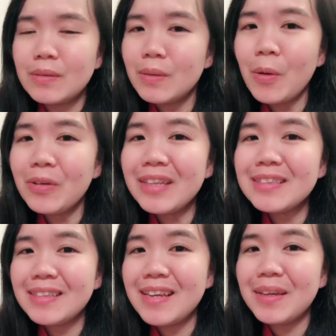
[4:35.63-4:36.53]
So
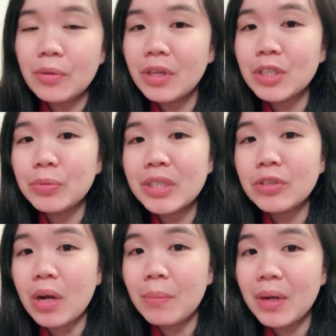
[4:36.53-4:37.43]
let's see. There's three
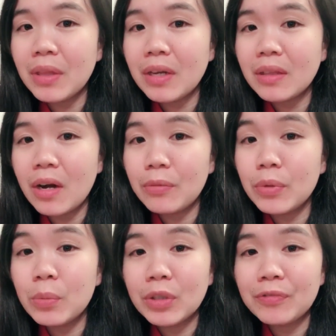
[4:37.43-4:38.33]
drama that are
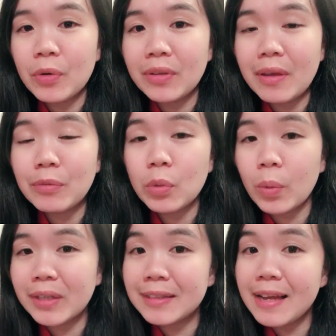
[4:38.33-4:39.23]
rumored for them to
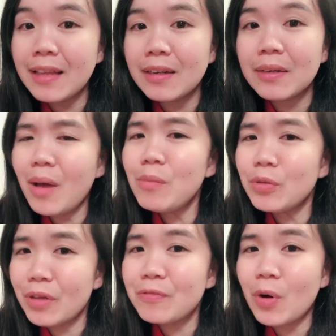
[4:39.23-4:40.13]
work together. I'm
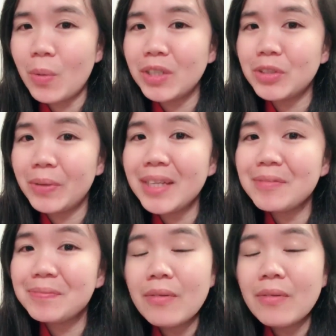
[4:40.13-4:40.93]
looking forward to it.